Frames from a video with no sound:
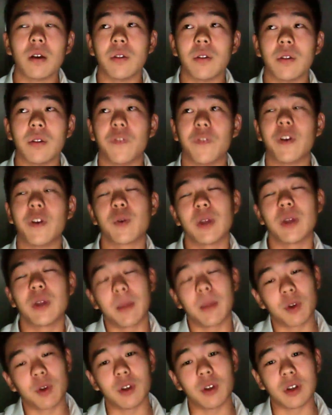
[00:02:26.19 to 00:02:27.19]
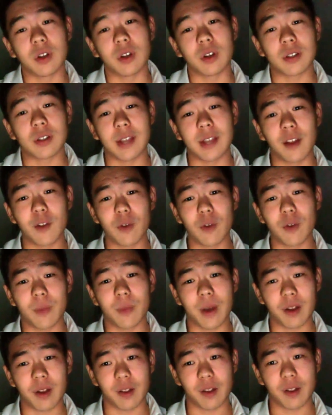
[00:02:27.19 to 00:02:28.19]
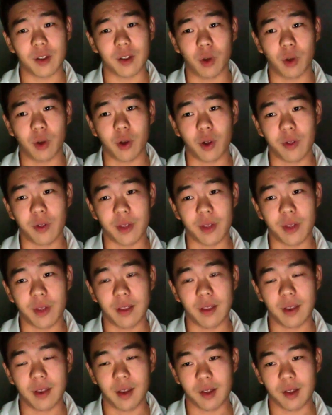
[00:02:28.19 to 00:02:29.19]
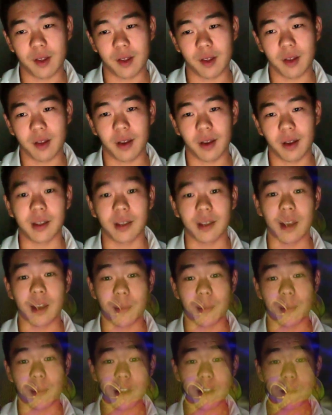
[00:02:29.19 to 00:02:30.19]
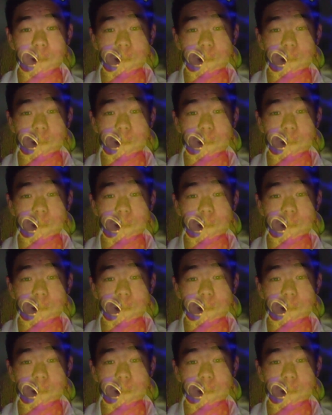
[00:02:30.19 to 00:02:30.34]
The first one I'm gonna tell you about is Odontanthias katayamai.